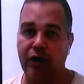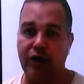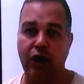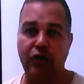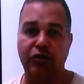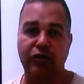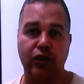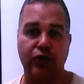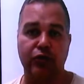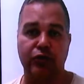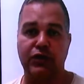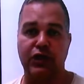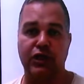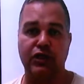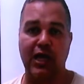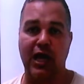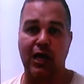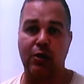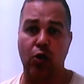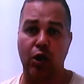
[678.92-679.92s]
I don't think you'll see
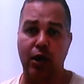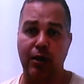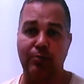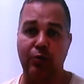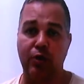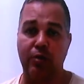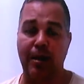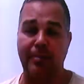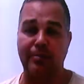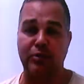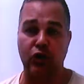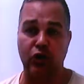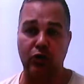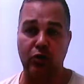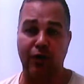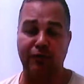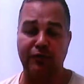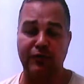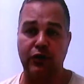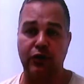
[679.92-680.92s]
Jack Wighton and Bob up
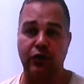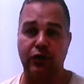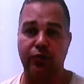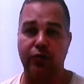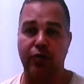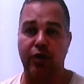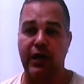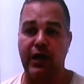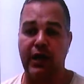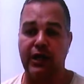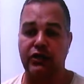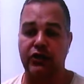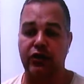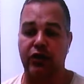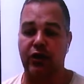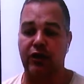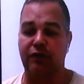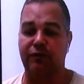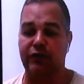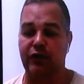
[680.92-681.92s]
too often on the right hand
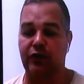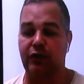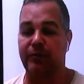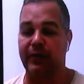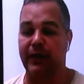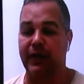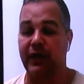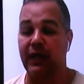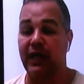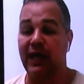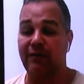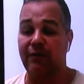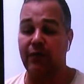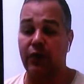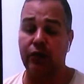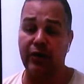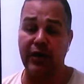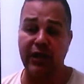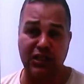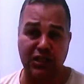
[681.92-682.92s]
side of the field, but if we
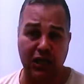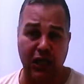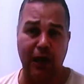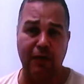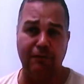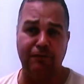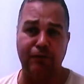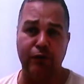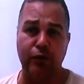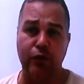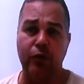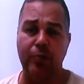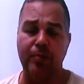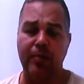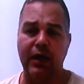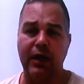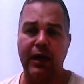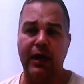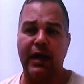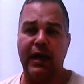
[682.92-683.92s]
look at his club form,
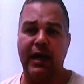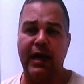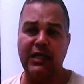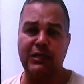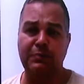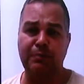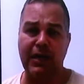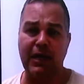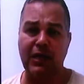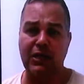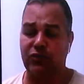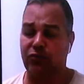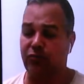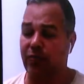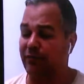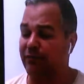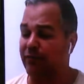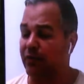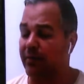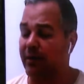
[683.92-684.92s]
his biggest
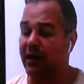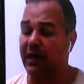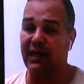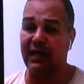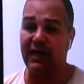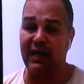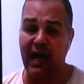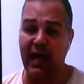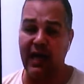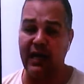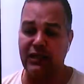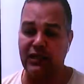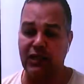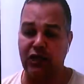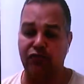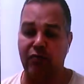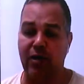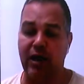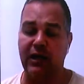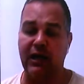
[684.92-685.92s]
threat for me, again, is
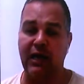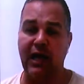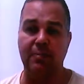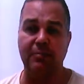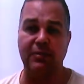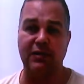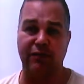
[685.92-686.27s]
his running game.